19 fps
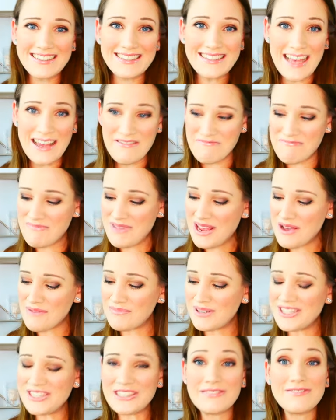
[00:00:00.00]
sent me a
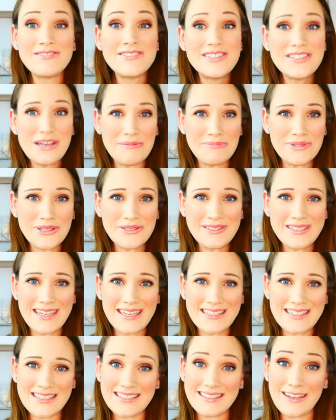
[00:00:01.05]
bunch of jumbo
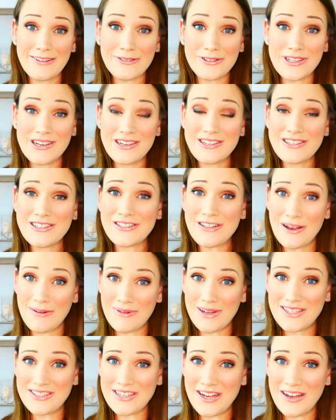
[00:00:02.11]
tins because I ordered so
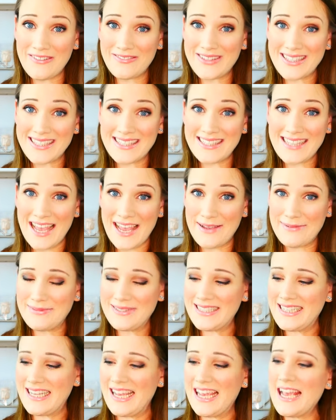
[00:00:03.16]
much of the same
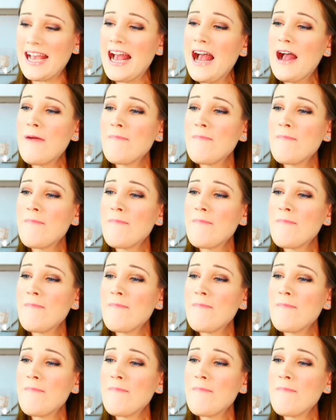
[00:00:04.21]
tea,